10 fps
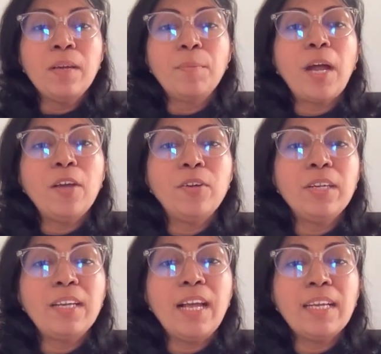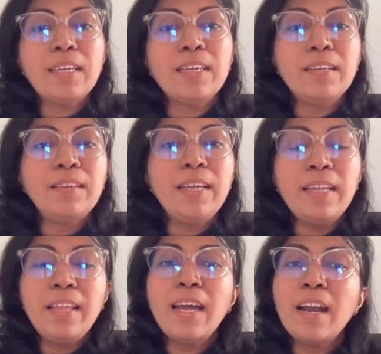priority, like
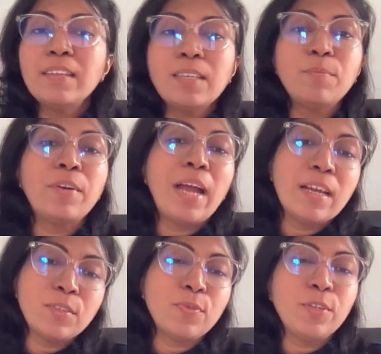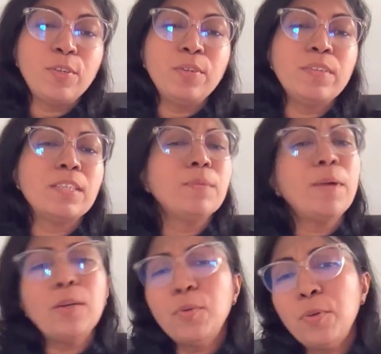there are some ranks for the university,
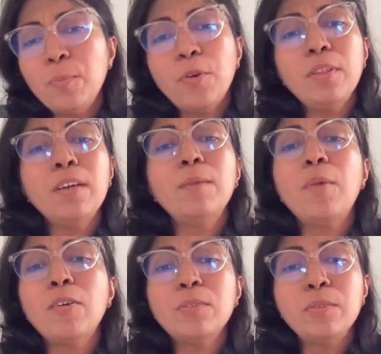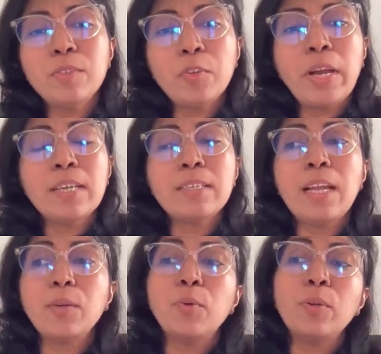but don't bother about those ranks.
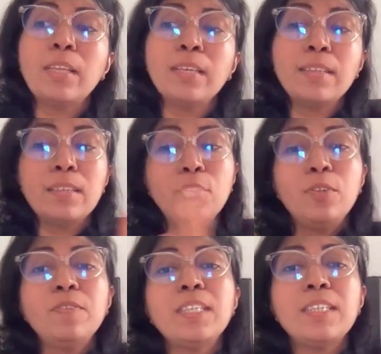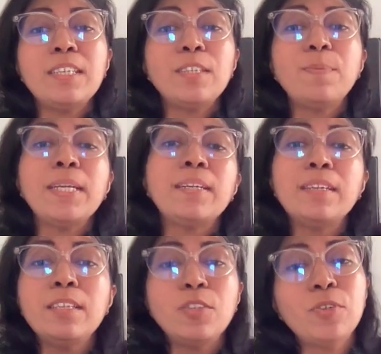Like don't think this university is better,
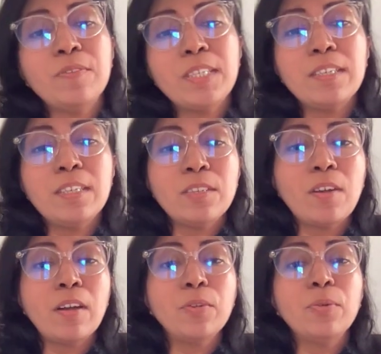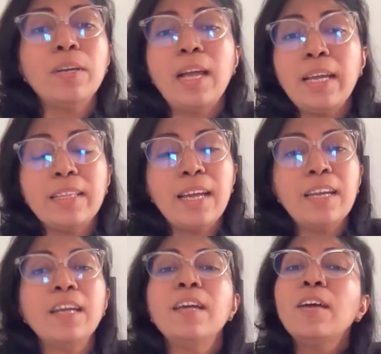this university is not good, like that.
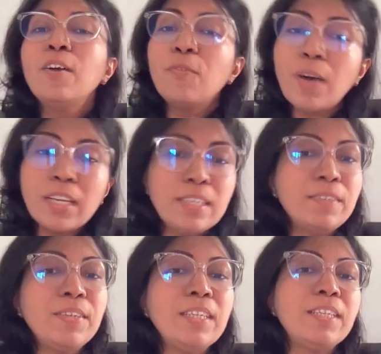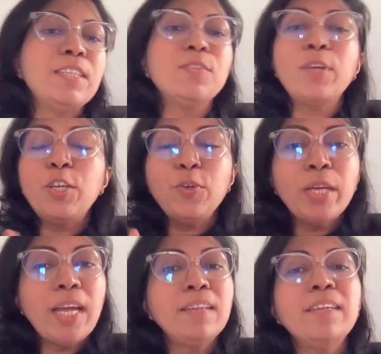Whatever it is, when you
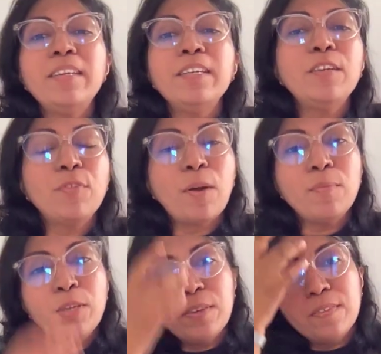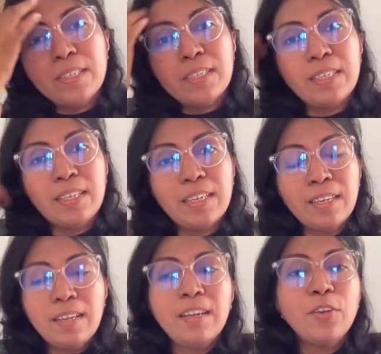get the degree from a university,
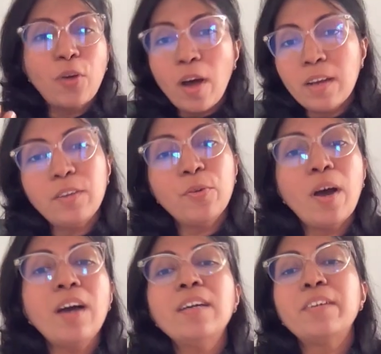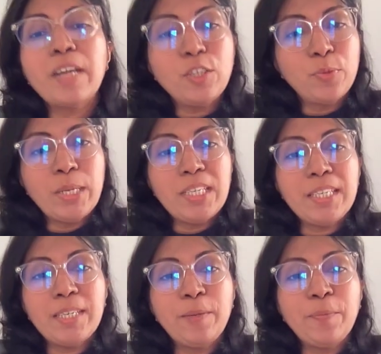you are a graduate.